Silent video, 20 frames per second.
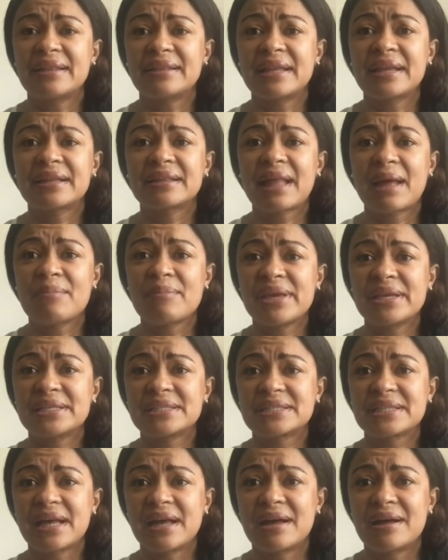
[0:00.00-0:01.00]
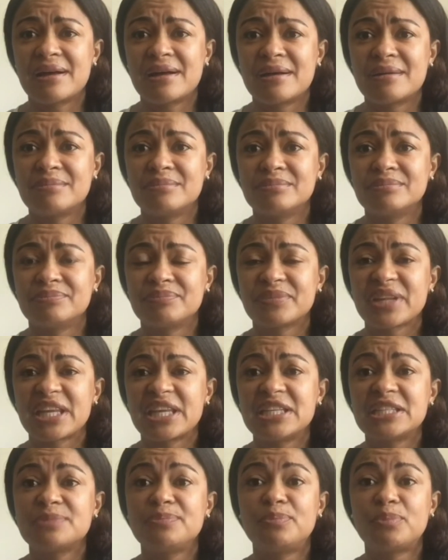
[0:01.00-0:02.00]
I think that makes um,
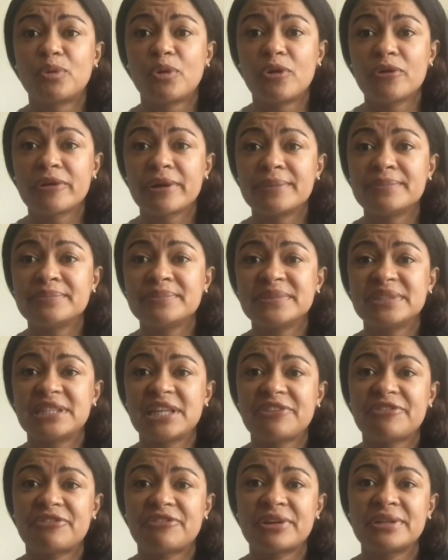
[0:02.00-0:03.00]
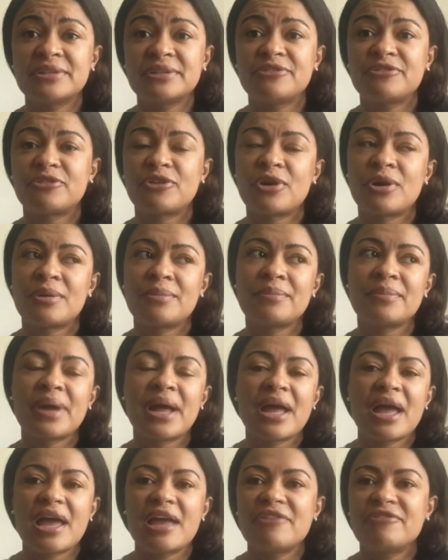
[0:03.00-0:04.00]
his program different from
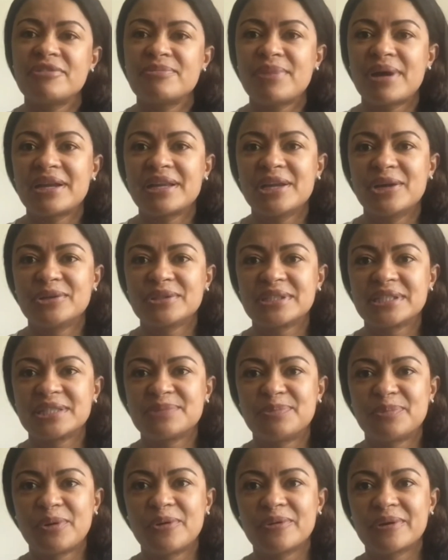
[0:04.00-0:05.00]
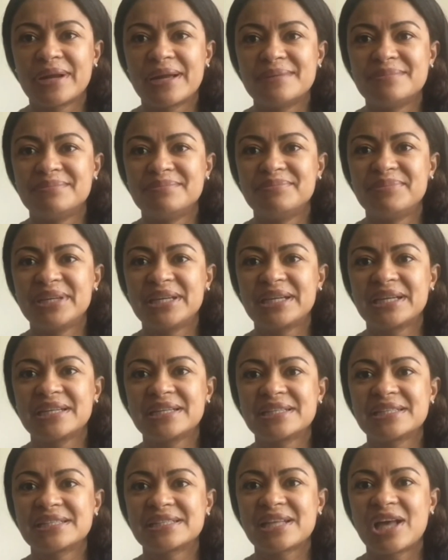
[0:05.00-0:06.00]
everybody else's program
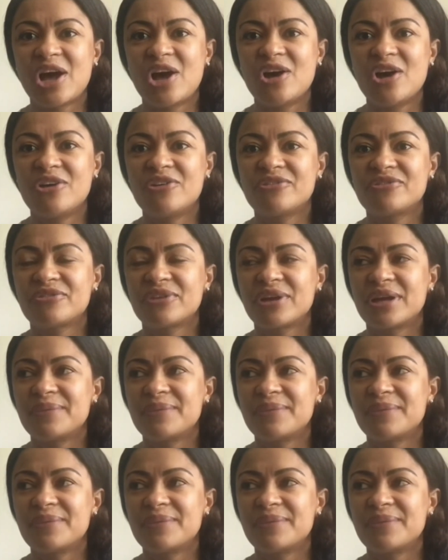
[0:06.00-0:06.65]
because of